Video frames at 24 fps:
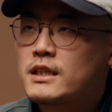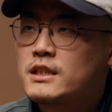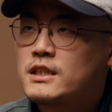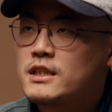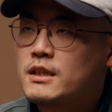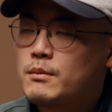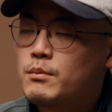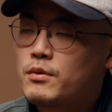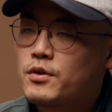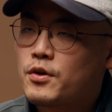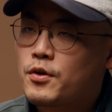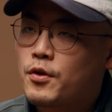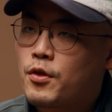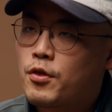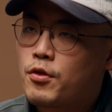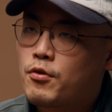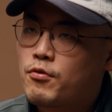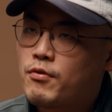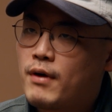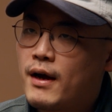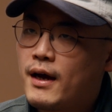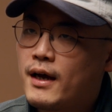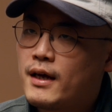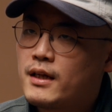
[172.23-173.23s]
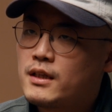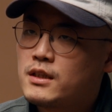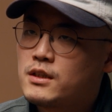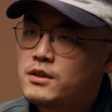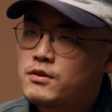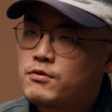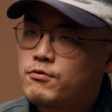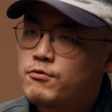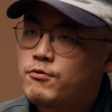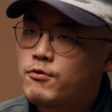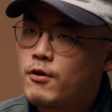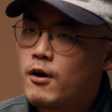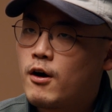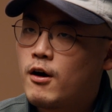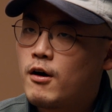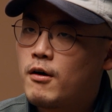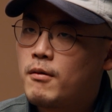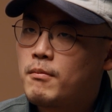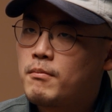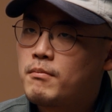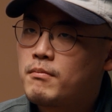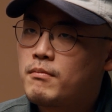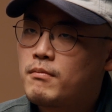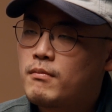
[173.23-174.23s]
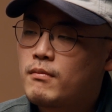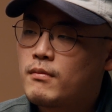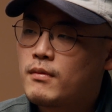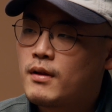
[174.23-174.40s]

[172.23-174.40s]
similar threads from